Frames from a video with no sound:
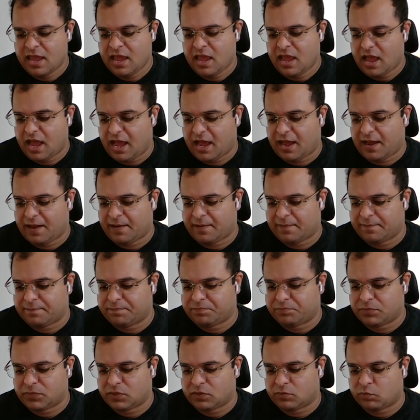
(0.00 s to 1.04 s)

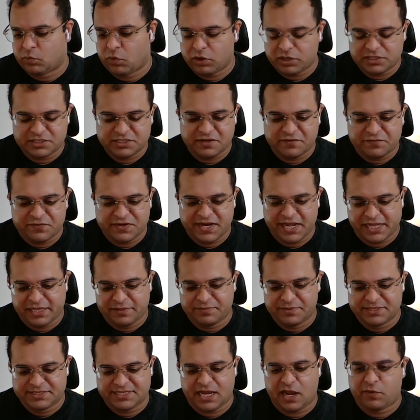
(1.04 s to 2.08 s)
what different
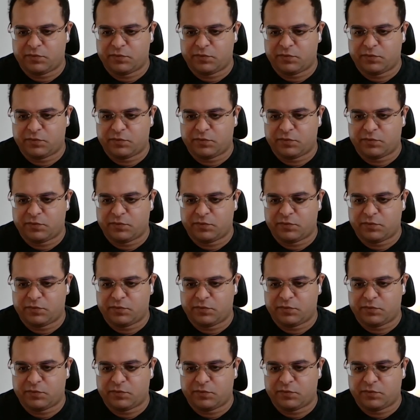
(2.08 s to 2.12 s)
elements are we